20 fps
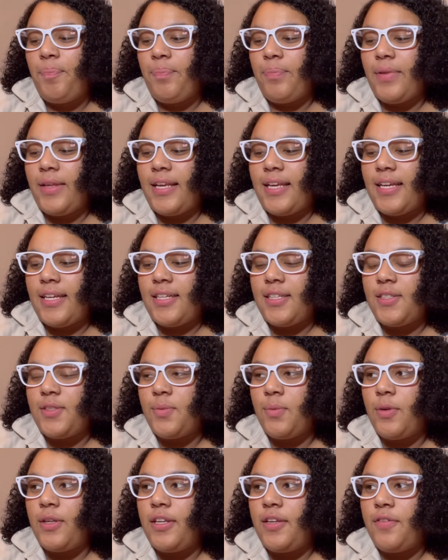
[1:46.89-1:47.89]
because
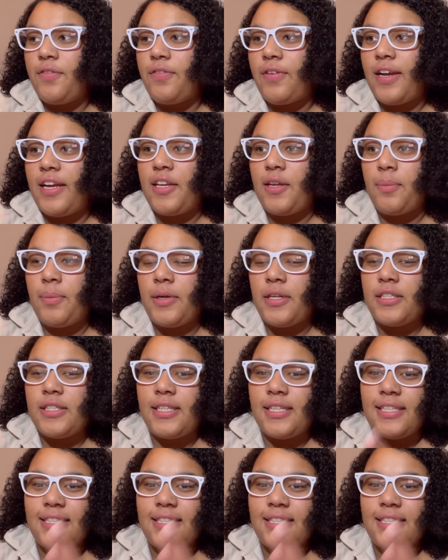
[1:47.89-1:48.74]
when you find your person,